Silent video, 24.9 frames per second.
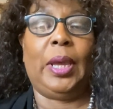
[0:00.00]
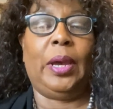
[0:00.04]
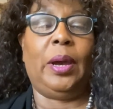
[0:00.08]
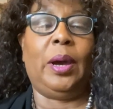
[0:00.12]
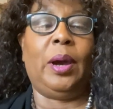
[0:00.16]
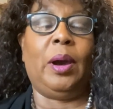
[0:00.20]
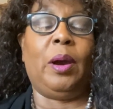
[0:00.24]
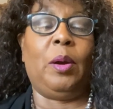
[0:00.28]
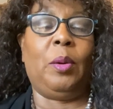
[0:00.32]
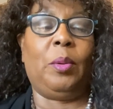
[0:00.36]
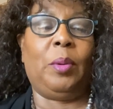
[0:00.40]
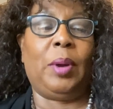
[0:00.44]

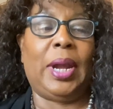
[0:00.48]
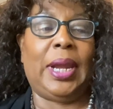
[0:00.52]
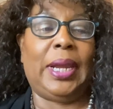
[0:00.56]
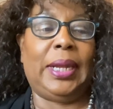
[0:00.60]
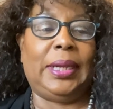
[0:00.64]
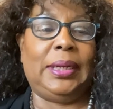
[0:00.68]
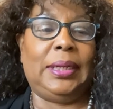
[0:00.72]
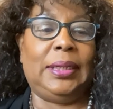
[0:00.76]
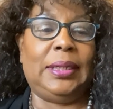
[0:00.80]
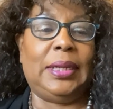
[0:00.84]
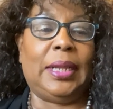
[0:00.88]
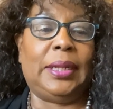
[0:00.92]
All right,
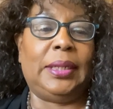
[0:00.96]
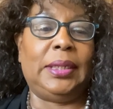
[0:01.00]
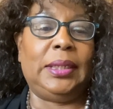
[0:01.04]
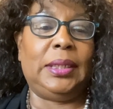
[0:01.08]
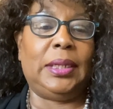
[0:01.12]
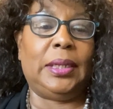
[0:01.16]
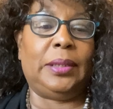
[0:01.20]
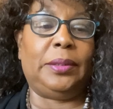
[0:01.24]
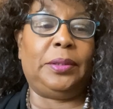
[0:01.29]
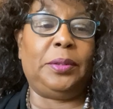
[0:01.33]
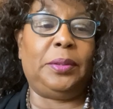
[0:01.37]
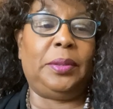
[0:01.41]
now the
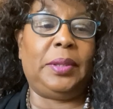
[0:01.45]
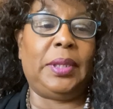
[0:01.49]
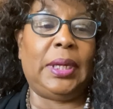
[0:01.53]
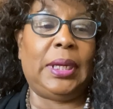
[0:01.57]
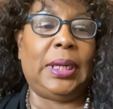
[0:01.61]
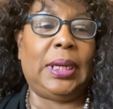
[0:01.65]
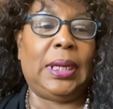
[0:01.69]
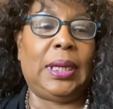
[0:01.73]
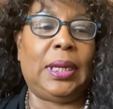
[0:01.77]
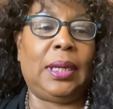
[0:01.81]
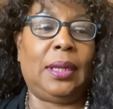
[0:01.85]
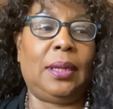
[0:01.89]
other
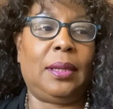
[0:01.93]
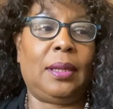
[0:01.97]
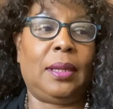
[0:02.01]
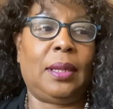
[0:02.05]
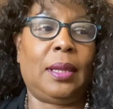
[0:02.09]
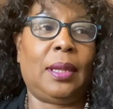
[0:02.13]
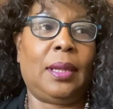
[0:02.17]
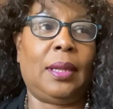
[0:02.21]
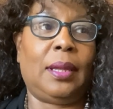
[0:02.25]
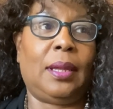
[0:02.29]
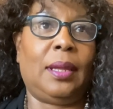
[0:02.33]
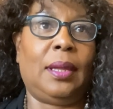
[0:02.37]
thing
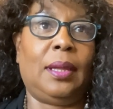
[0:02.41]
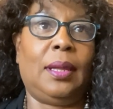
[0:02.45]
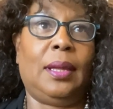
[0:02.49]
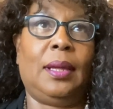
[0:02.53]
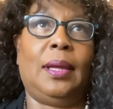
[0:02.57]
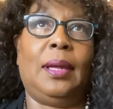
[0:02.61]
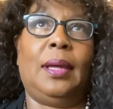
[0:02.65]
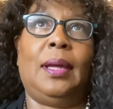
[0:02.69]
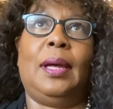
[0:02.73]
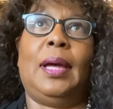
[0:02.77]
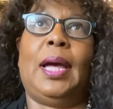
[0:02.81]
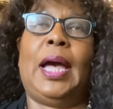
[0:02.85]

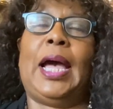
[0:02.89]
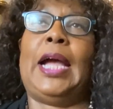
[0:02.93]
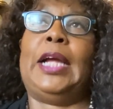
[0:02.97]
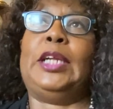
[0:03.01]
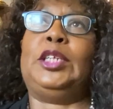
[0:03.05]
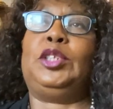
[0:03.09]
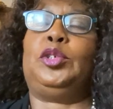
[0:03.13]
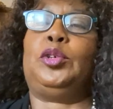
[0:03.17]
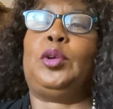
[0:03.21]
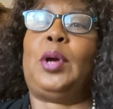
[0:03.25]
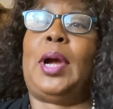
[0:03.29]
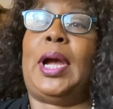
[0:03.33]
I
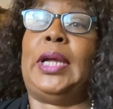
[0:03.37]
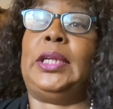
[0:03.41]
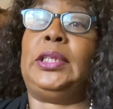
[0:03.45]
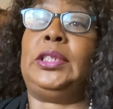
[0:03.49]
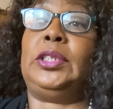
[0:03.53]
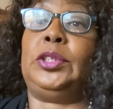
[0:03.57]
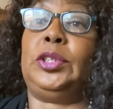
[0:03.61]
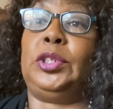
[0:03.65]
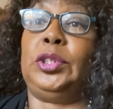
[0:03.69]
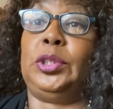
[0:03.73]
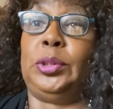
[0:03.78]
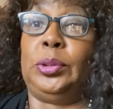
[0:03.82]
try
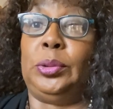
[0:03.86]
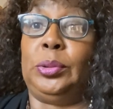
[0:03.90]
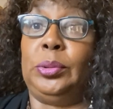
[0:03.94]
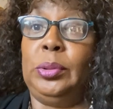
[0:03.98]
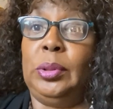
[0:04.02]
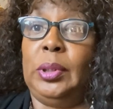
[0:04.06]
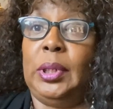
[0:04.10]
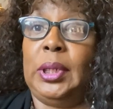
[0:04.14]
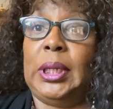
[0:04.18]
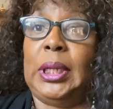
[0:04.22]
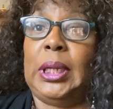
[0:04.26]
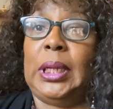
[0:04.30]
to do,
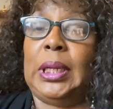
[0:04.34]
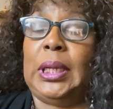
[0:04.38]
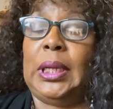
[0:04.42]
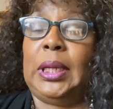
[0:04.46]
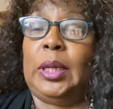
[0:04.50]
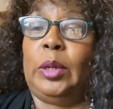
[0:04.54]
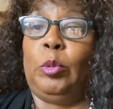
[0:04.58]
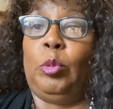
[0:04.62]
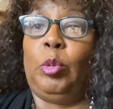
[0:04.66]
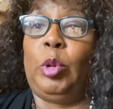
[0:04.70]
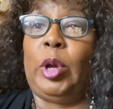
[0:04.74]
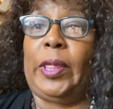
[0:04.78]

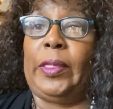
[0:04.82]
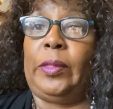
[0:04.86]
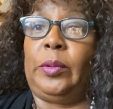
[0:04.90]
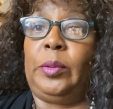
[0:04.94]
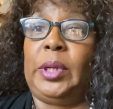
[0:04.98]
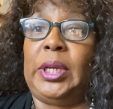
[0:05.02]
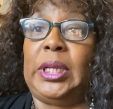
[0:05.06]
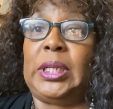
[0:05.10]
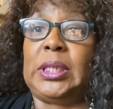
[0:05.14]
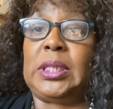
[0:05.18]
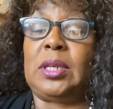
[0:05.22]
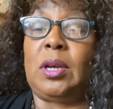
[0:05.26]
whether
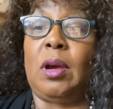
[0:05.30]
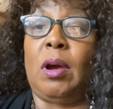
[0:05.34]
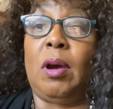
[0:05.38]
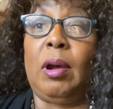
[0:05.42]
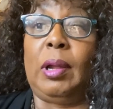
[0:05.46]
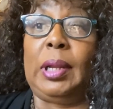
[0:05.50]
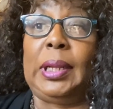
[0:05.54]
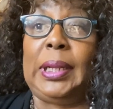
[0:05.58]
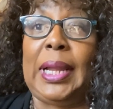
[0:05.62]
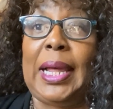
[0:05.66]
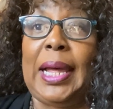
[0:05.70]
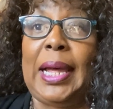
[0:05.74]
it's
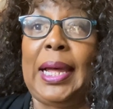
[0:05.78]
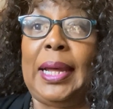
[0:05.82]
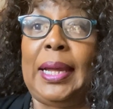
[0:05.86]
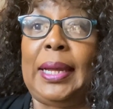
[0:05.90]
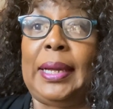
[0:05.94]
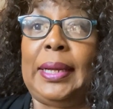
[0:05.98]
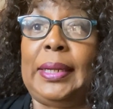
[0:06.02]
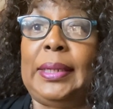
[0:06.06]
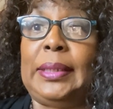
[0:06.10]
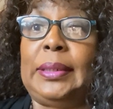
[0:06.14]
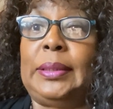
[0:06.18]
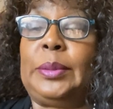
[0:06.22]

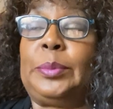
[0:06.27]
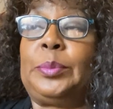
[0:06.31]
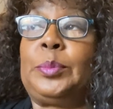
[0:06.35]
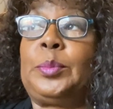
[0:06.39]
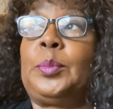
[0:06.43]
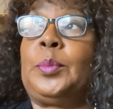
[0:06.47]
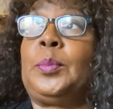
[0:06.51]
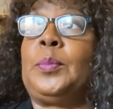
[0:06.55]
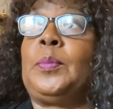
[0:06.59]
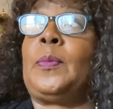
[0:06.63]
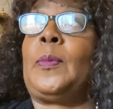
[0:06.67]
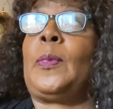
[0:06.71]
online
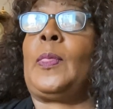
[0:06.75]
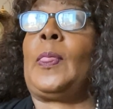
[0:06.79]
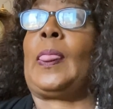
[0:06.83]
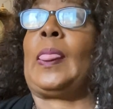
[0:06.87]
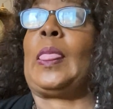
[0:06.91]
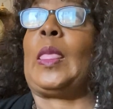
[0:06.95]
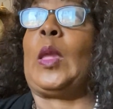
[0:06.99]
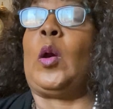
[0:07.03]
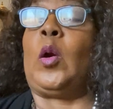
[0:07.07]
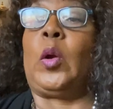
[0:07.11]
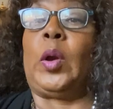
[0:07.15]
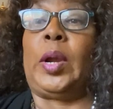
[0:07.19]

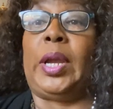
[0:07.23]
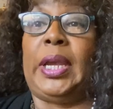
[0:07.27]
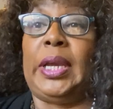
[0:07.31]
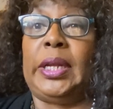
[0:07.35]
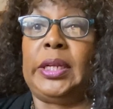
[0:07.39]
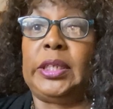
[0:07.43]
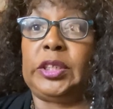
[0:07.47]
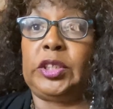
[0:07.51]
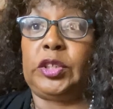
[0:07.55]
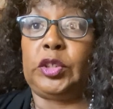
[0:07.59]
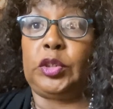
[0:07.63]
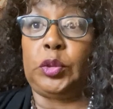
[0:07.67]
or
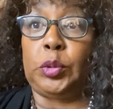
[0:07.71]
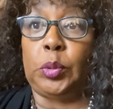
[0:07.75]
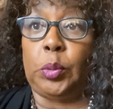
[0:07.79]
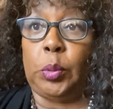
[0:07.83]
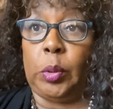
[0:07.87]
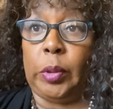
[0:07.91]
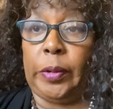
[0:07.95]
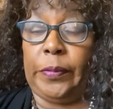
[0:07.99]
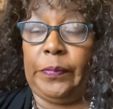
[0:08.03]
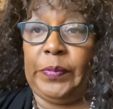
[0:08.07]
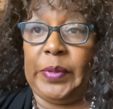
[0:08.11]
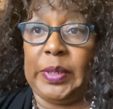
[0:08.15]
in a
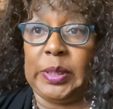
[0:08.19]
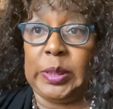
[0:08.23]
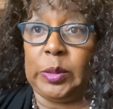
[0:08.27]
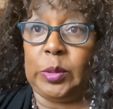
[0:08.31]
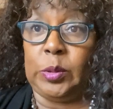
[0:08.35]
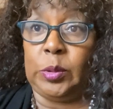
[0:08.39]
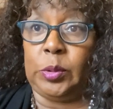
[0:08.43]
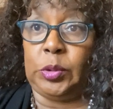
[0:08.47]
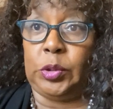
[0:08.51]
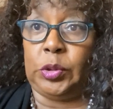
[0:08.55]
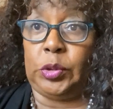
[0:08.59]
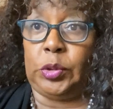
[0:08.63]
store,
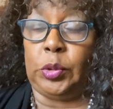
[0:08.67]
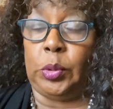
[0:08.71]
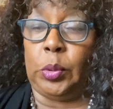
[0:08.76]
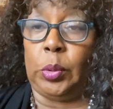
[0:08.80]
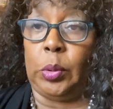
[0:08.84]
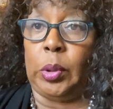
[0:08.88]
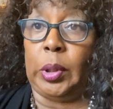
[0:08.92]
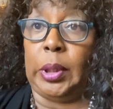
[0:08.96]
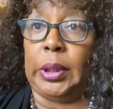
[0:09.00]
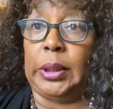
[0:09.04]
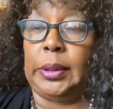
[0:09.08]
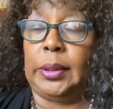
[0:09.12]
physical
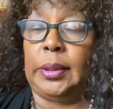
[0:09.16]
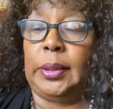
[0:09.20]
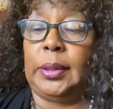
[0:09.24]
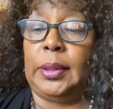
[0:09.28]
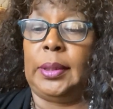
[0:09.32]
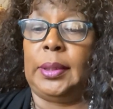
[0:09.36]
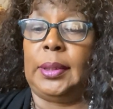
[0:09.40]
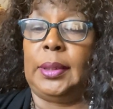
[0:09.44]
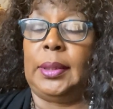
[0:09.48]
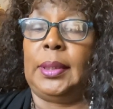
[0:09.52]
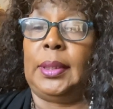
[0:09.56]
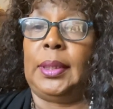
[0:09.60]
store,
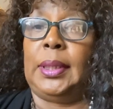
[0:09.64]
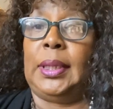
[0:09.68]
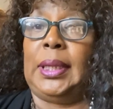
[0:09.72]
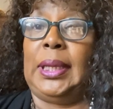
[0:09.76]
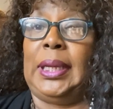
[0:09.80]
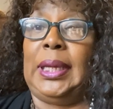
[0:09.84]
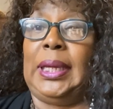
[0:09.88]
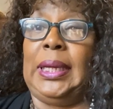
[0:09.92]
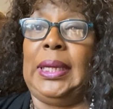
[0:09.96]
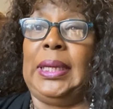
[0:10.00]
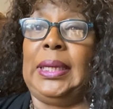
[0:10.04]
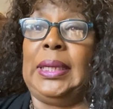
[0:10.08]

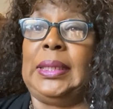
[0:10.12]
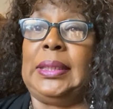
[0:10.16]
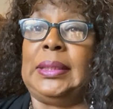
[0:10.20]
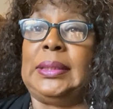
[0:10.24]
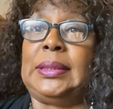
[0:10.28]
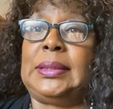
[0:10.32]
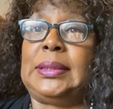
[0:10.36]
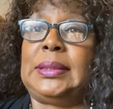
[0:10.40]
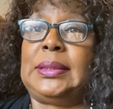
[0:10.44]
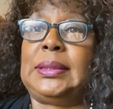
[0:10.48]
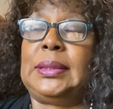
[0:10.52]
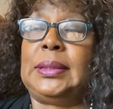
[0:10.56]

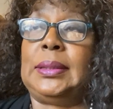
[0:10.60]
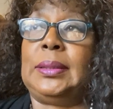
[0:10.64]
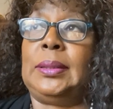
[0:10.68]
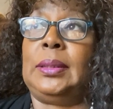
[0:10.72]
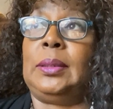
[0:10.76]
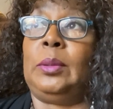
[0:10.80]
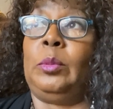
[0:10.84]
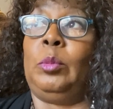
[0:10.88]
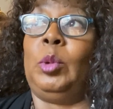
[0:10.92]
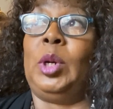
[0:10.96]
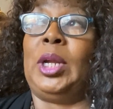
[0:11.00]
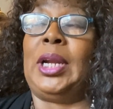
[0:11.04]
is
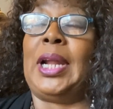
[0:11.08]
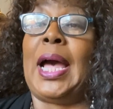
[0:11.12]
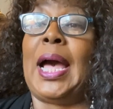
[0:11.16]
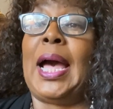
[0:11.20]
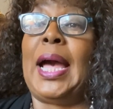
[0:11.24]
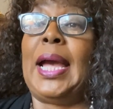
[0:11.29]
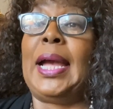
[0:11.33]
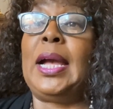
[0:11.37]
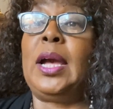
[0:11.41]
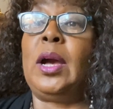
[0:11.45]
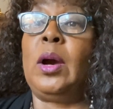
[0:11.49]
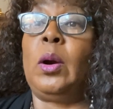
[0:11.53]
when
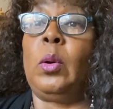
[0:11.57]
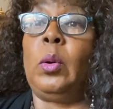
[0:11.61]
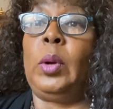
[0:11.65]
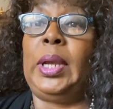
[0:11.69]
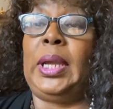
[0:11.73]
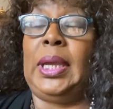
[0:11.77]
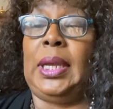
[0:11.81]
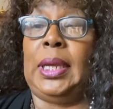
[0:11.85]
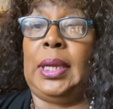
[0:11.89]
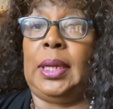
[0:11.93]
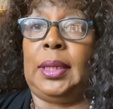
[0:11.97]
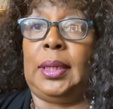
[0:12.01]
I go
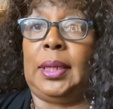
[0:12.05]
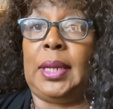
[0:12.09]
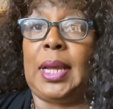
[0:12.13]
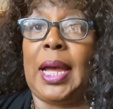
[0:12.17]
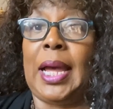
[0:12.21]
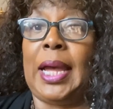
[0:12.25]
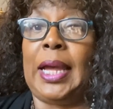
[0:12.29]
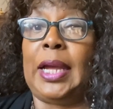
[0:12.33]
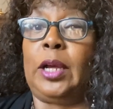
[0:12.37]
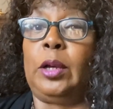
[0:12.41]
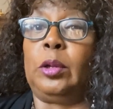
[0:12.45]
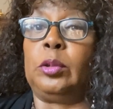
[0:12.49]
in,
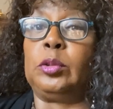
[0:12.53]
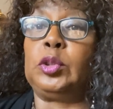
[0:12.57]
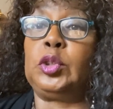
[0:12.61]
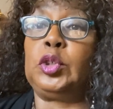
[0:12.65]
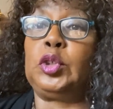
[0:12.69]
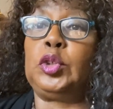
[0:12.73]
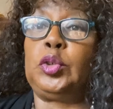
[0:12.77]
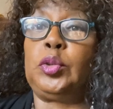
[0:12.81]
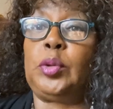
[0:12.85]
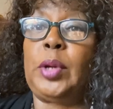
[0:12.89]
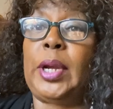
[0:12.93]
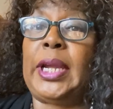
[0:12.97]
I go
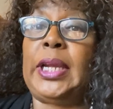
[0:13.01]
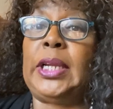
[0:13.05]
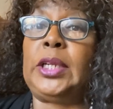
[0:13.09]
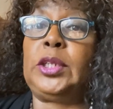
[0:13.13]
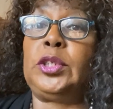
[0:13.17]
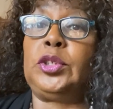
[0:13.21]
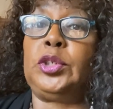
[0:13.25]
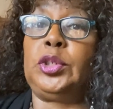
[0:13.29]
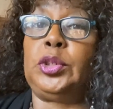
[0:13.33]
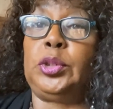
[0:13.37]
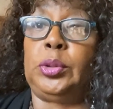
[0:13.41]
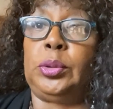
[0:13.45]

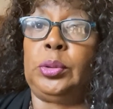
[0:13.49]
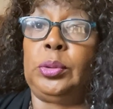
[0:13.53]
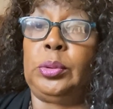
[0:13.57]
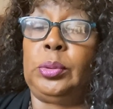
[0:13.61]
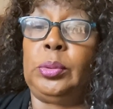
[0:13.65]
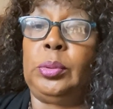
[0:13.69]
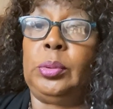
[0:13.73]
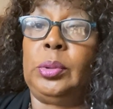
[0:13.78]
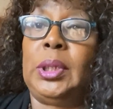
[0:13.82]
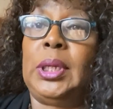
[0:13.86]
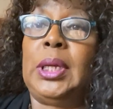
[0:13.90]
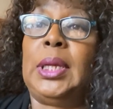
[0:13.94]
straight
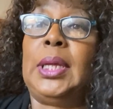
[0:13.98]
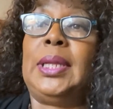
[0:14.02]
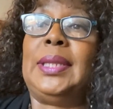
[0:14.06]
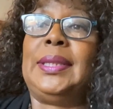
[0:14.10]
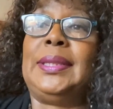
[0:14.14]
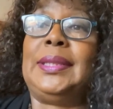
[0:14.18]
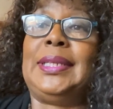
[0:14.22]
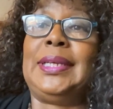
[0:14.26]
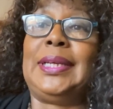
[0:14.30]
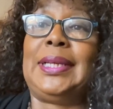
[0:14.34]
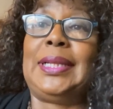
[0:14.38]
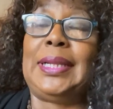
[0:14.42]
to
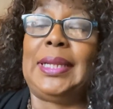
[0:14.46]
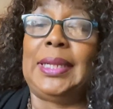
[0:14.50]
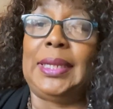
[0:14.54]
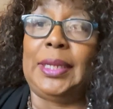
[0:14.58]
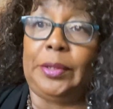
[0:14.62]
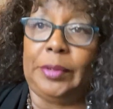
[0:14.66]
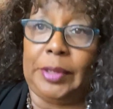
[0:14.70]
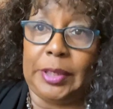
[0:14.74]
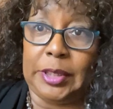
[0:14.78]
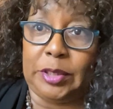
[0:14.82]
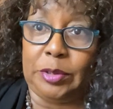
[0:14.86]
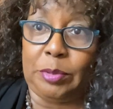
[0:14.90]
the
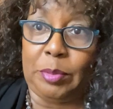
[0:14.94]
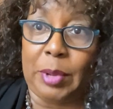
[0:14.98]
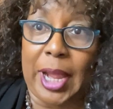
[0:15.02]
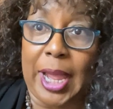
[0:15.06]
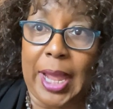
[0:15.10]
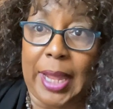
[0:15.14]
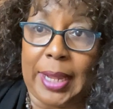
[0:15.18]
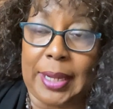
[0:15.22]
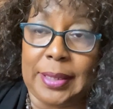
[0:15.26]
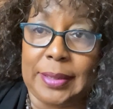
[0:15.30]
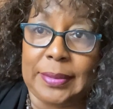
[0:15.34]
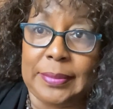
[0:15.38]
clearance rack,